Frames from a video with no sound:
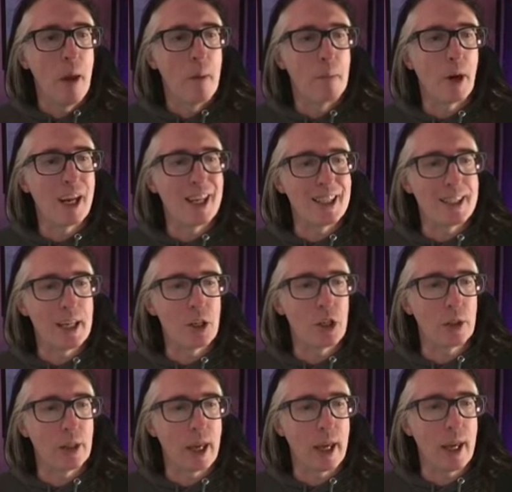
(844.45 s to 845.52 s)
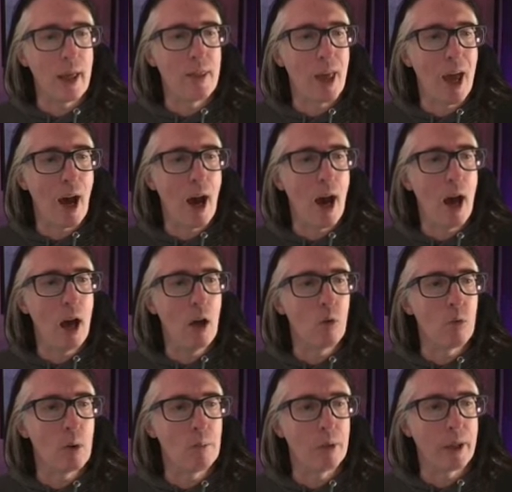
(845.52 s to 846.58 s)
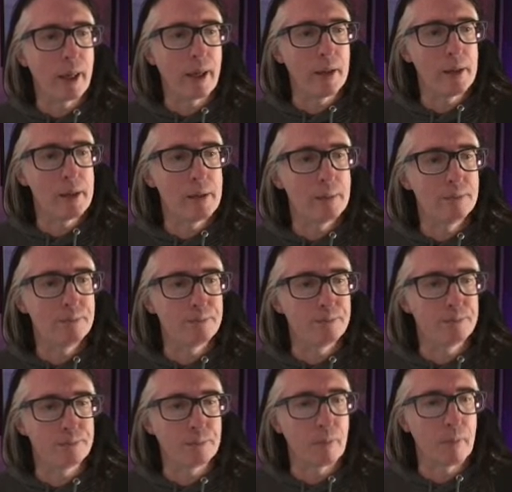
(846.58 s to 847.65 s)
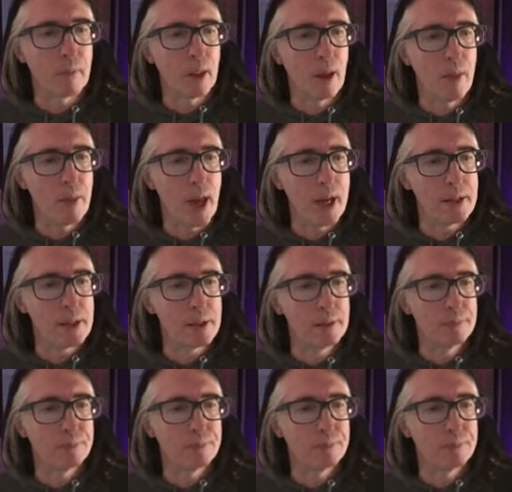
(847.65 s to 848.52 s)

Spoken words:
But essentially, there are rumblings that